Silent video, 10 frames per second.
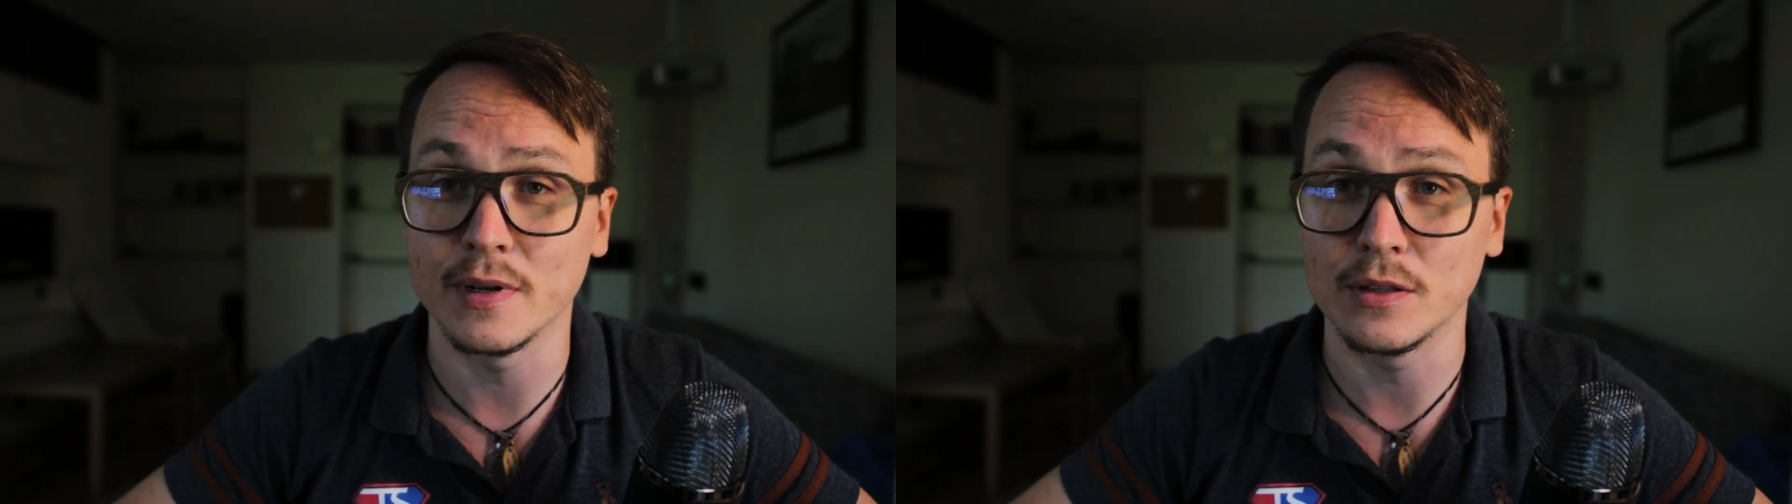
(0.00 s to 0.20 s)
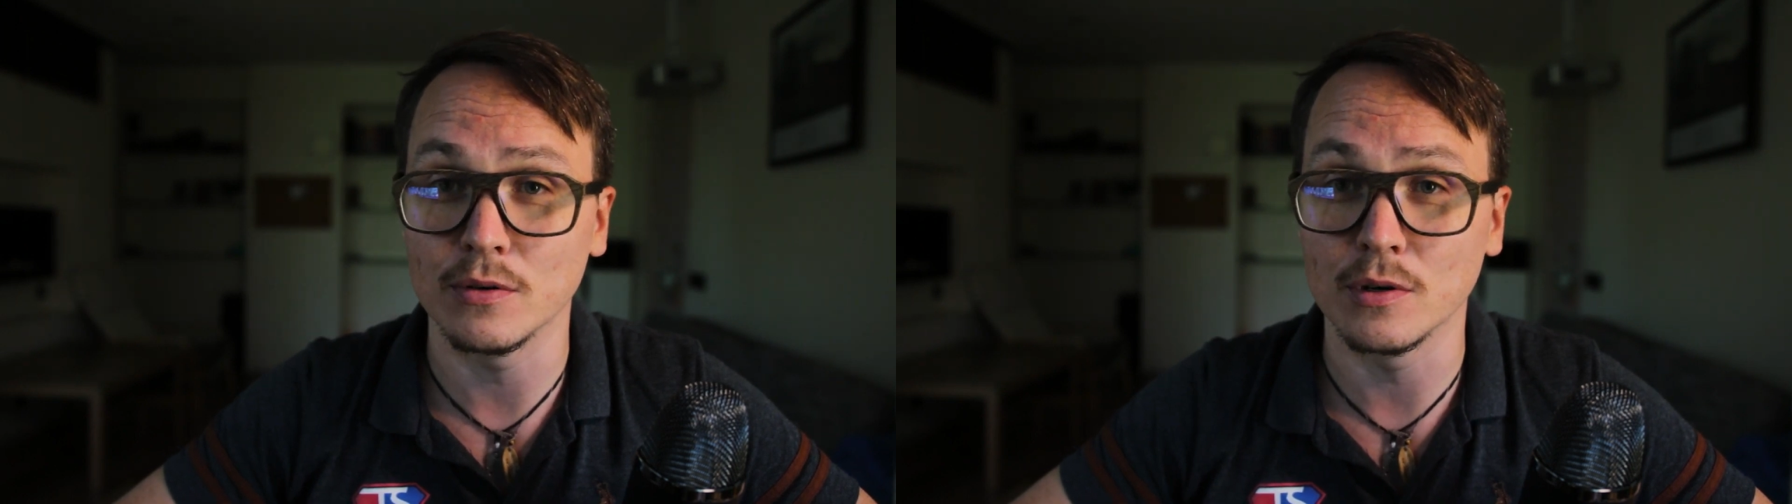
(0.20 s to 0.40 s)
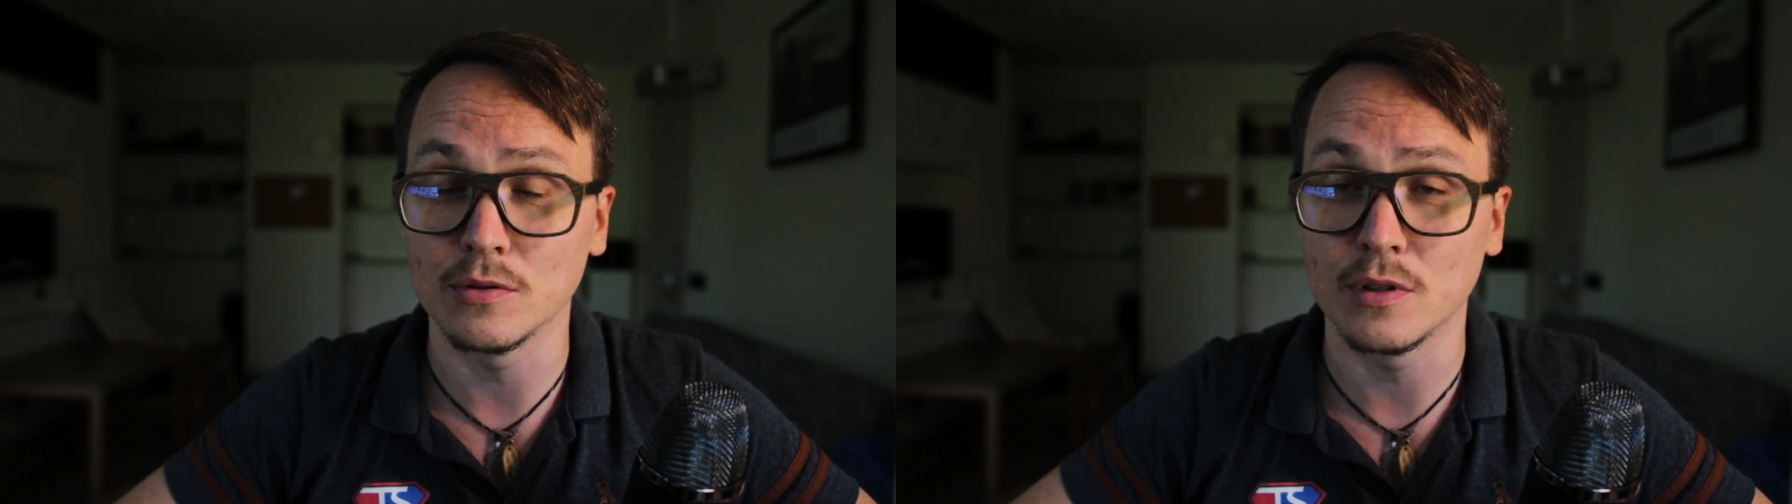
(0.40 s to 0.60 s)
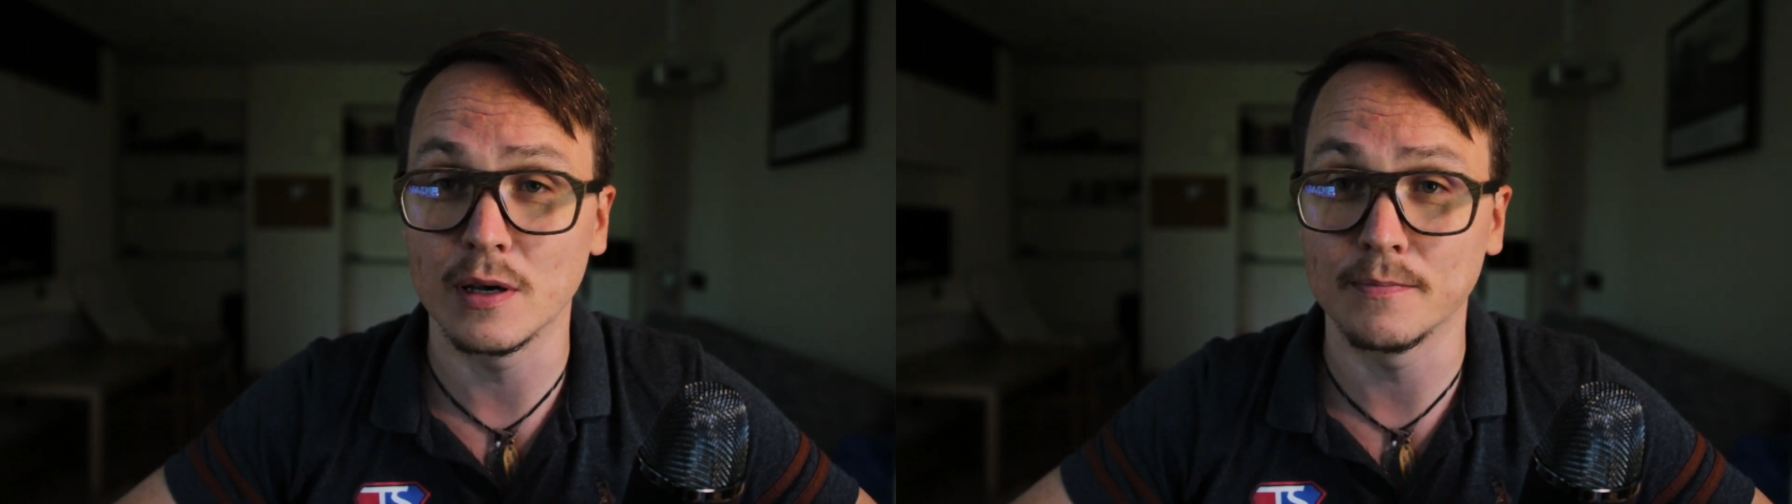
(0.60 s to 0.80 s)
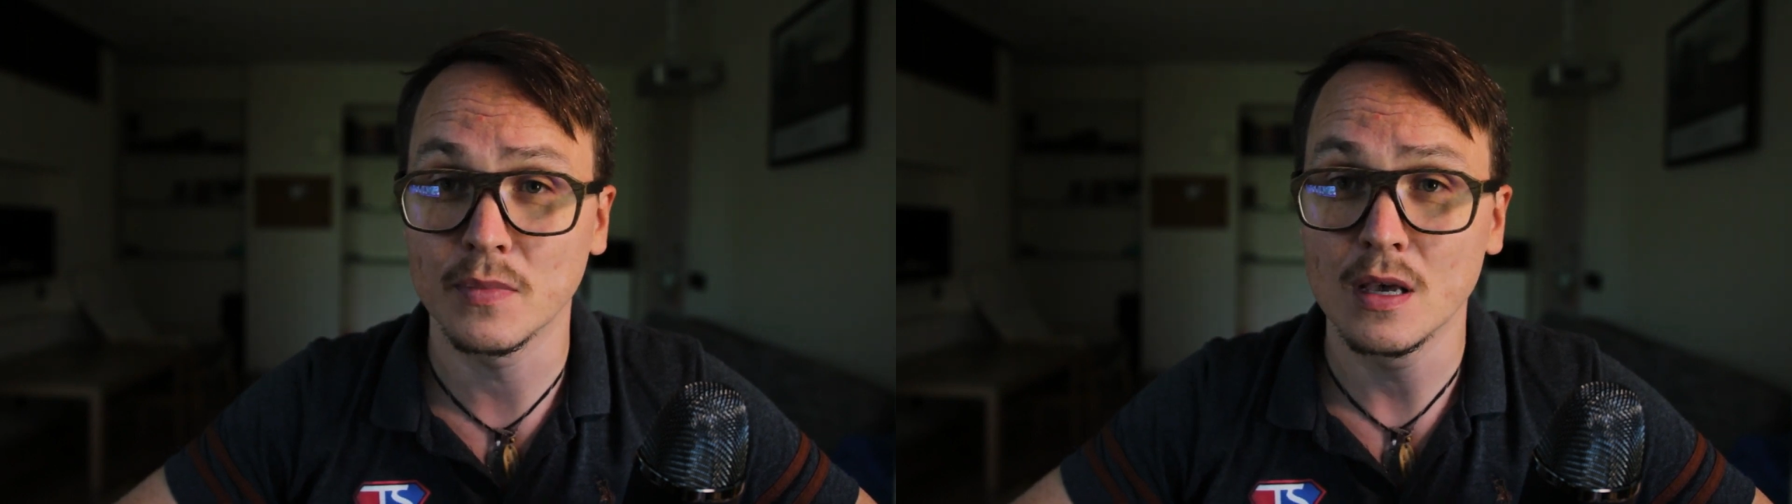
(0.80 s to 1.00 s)
need to go to
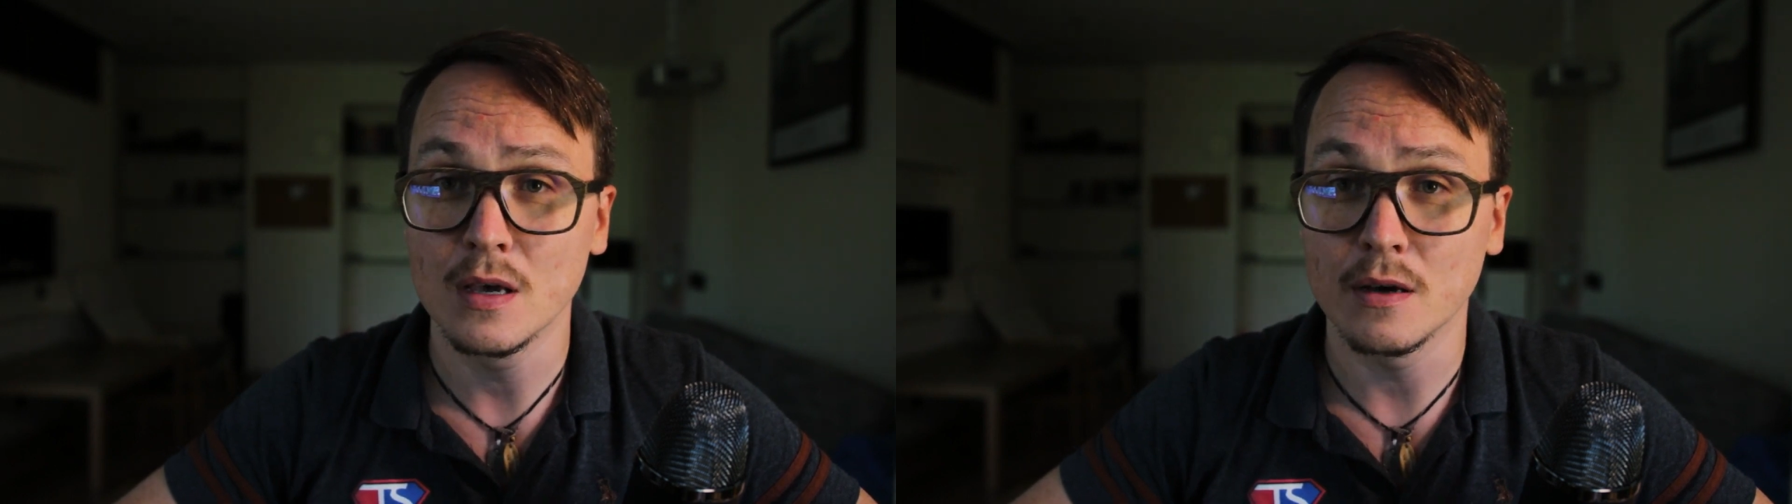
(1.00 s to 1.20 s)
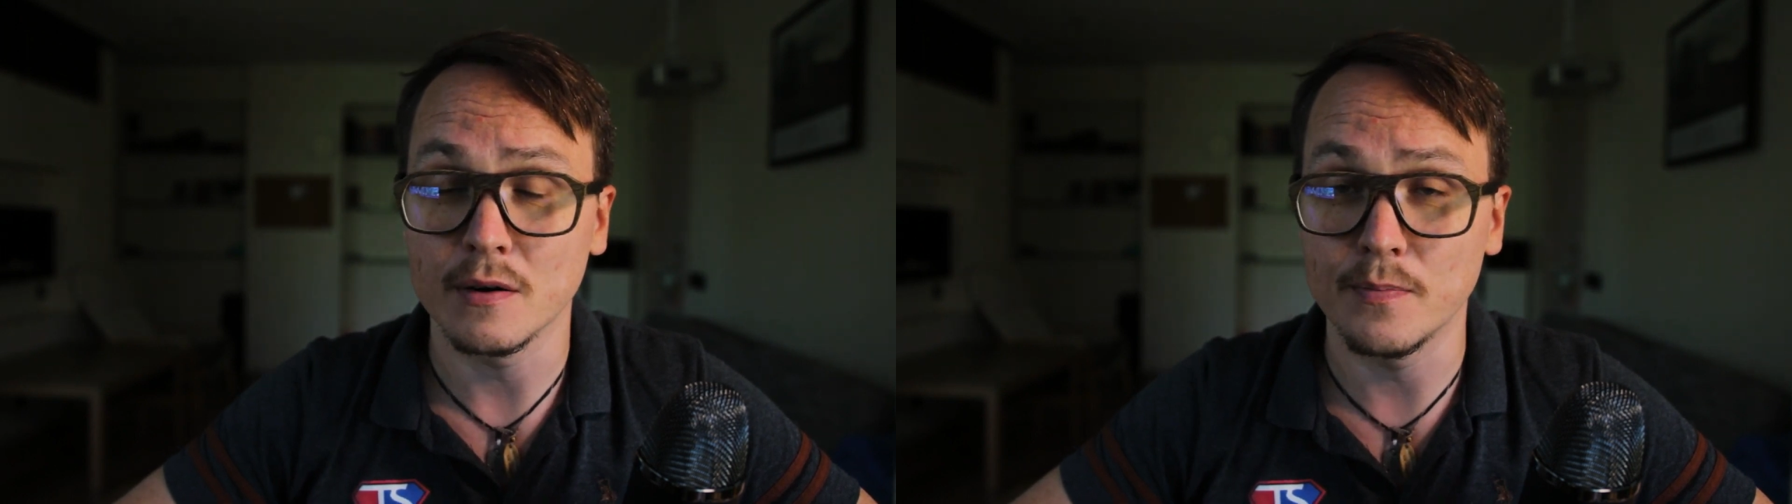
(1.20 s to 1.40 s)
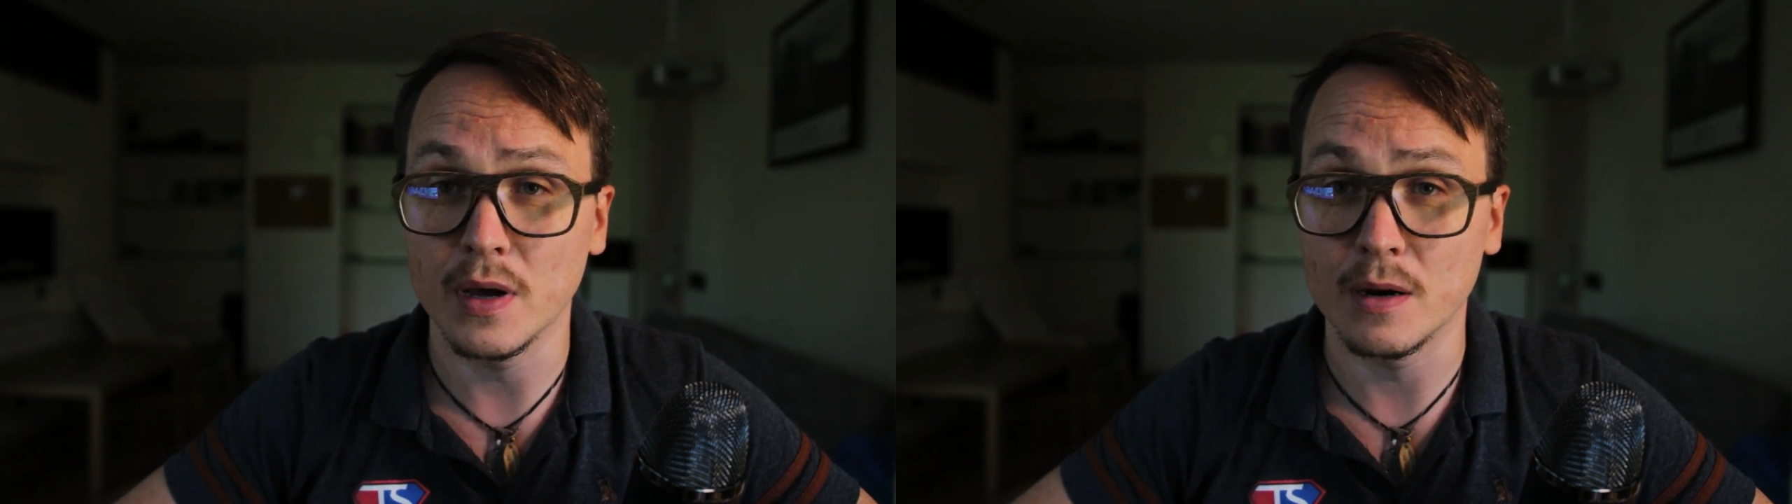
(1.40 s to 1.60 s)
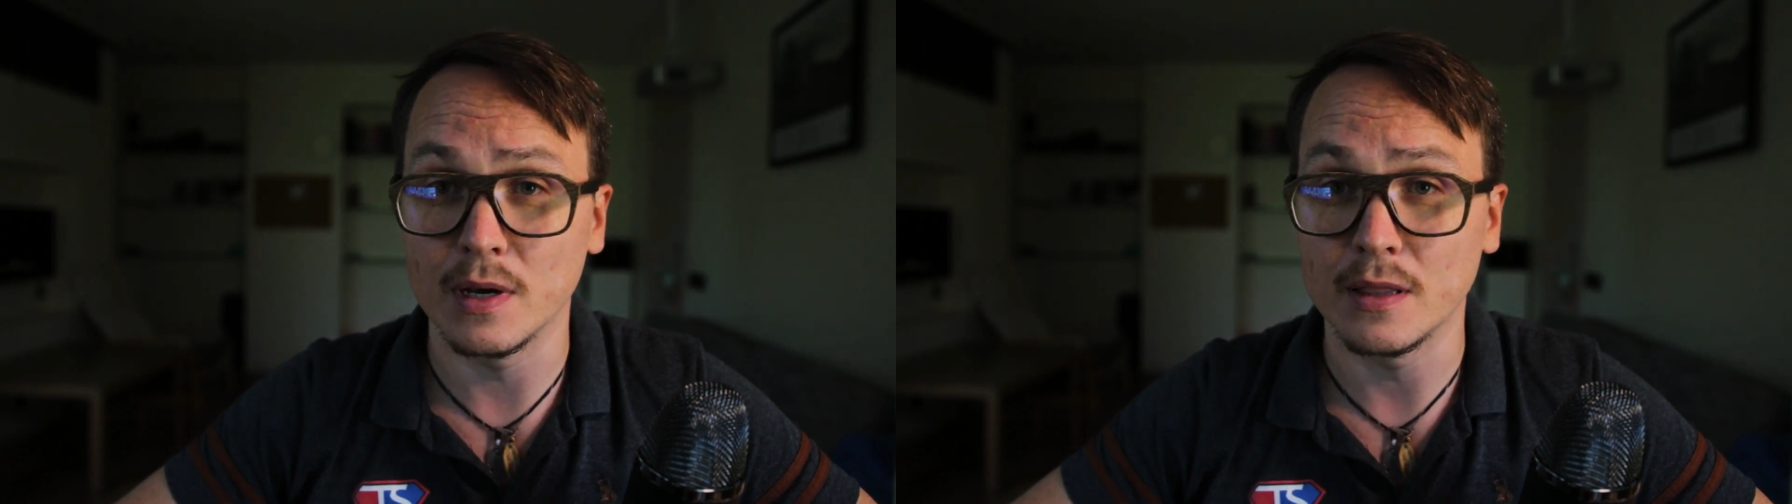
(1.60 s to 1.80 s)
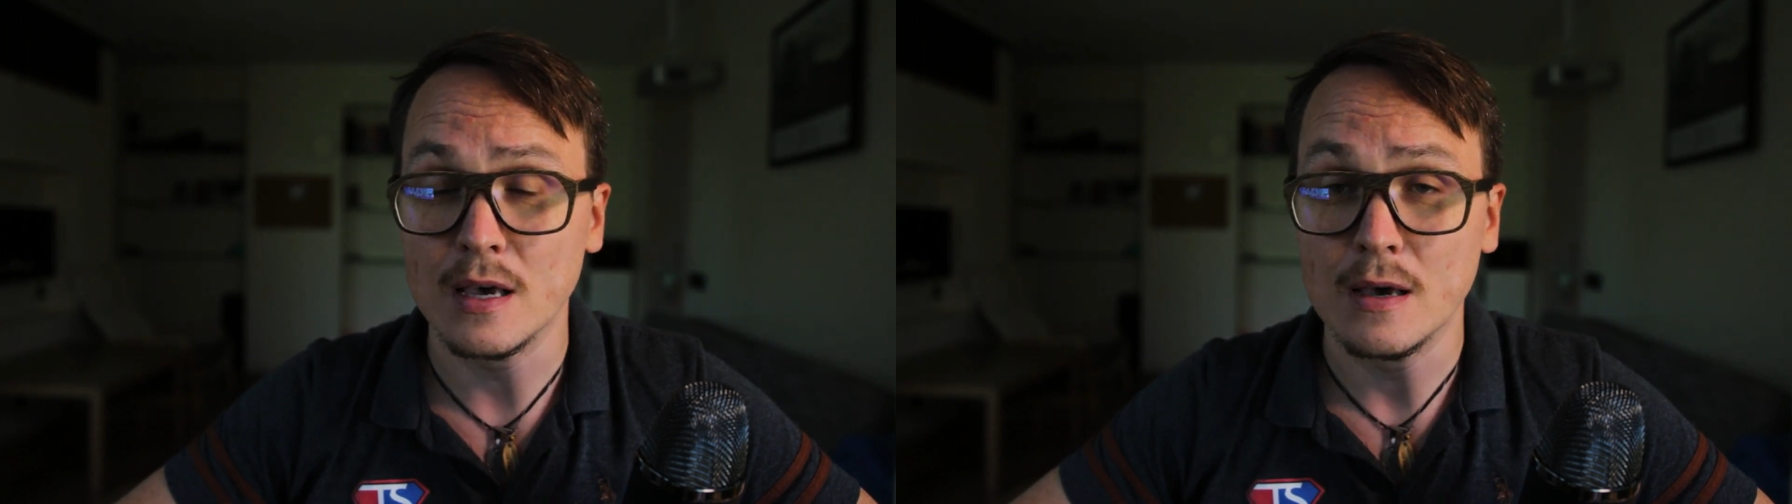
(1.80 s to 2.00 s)
the
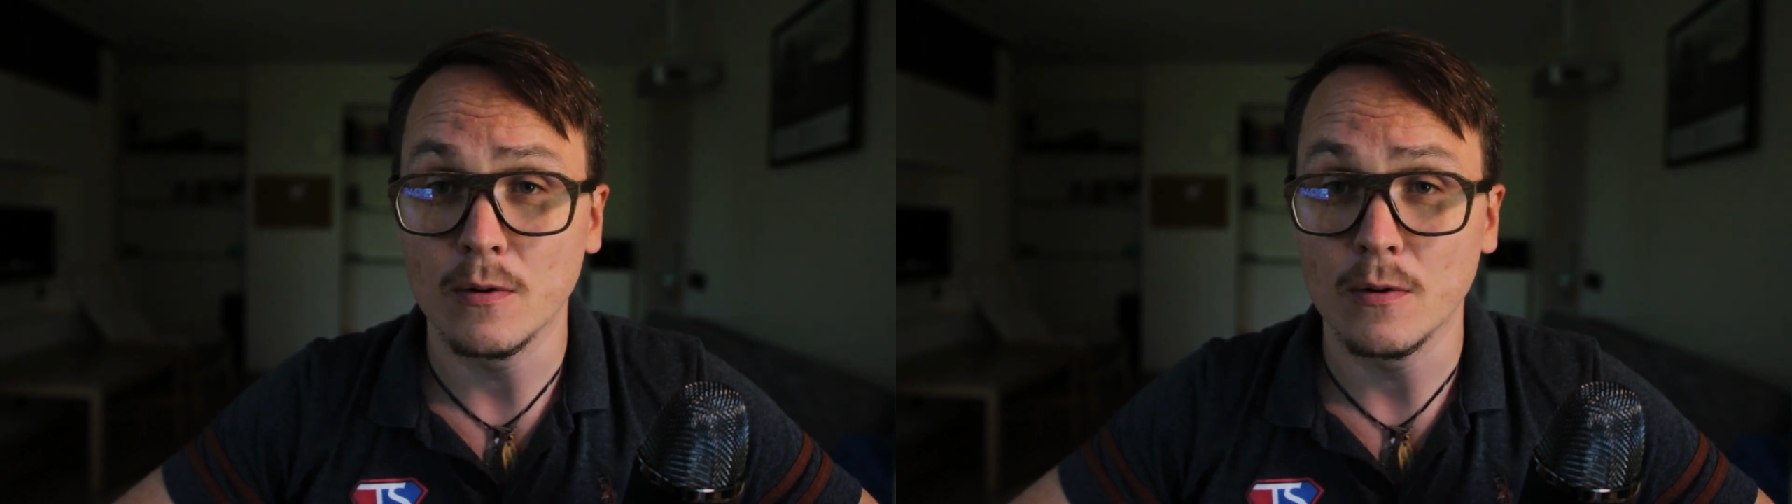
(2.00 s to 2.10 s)
repairman.